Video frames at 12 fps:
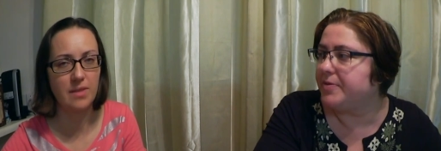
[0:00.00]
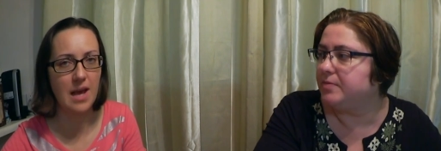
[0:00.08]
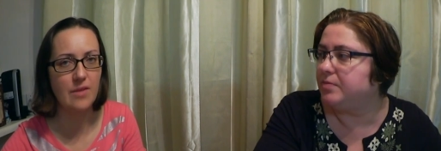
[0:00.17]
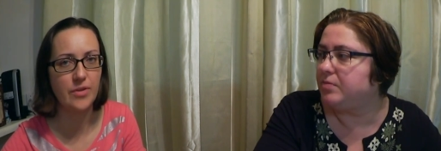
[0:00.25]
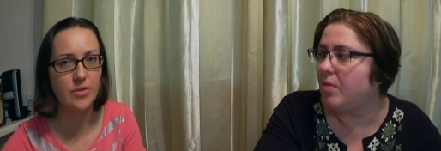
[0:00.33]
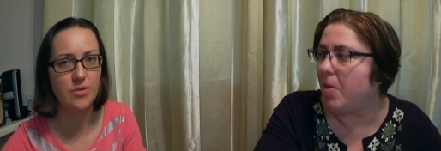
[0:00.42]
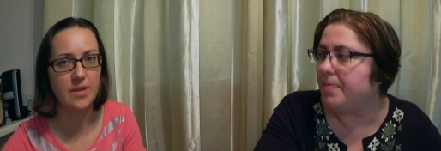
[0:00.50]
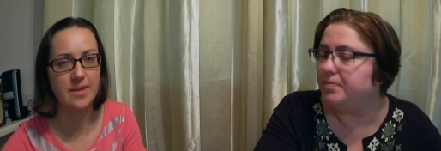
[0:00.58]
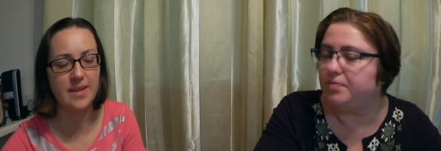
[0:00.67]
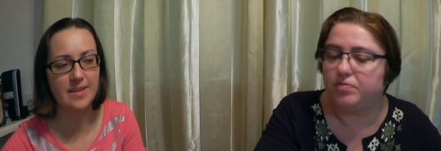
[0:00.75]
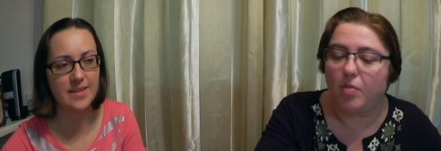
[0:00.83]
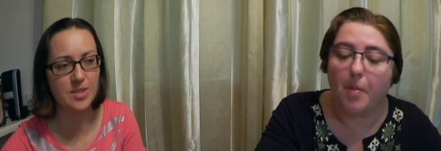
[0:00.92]
Speaker 1: of life, and you
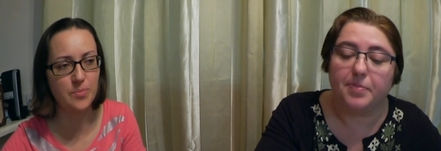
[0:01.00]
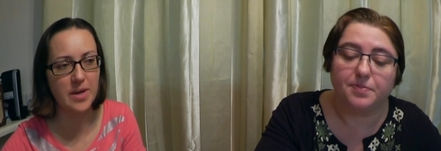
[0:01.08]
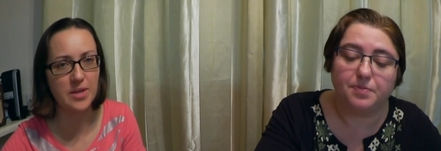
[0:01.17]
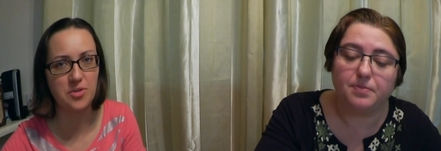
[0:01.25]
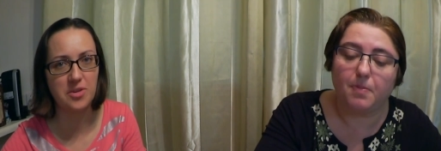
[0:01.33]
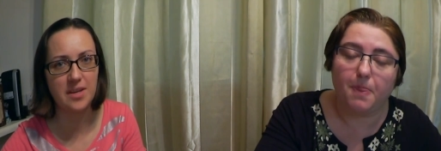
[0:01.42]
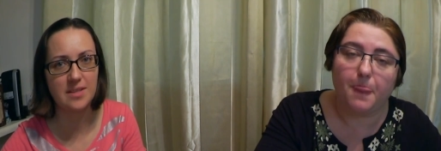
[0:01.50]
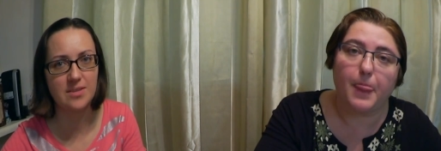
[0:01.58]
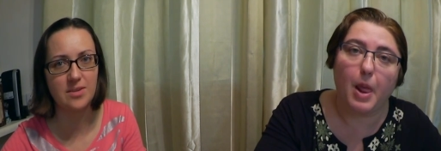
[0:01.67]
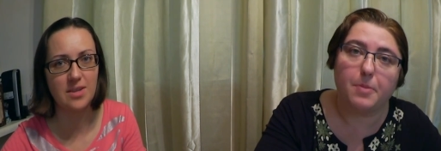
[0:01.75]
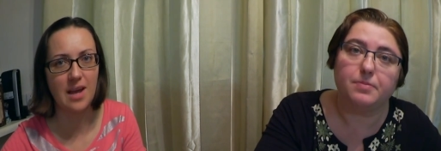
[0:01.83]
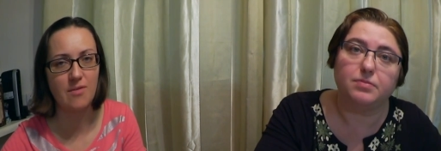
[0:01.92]
can't expect your kids
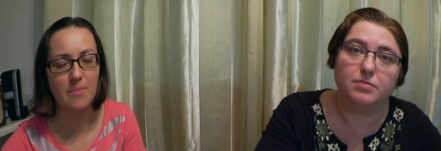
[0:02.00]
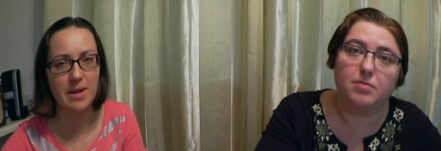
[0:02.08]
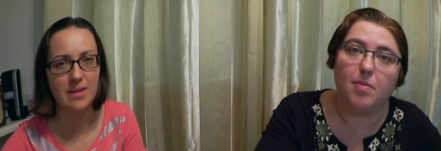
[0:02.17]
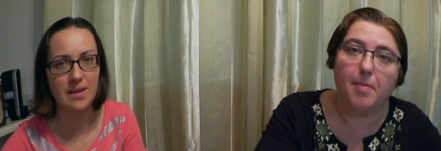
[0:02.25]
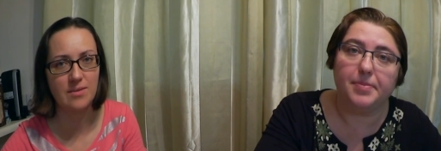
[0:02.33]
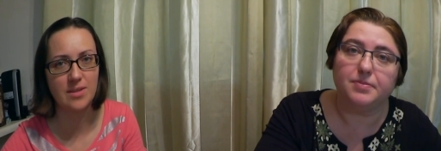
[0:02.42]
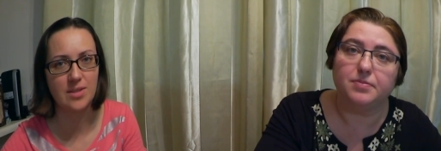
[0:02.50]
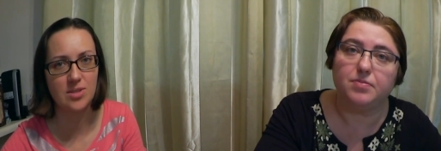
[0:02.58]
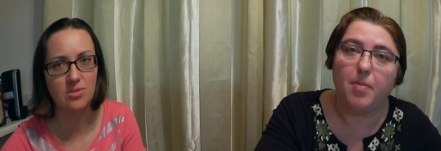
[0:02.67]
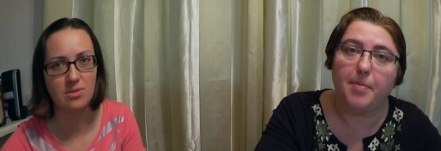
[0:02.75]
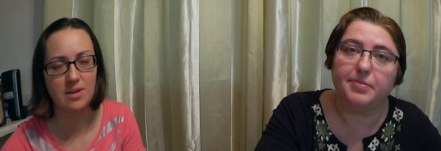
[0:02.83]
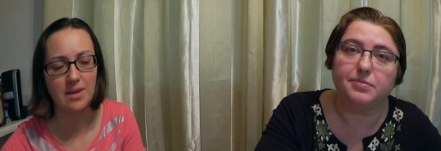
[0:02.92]
not to have a meltdown in the
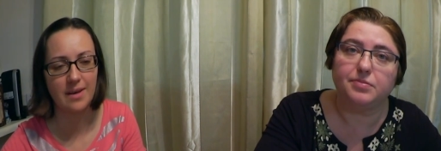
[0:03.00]
store.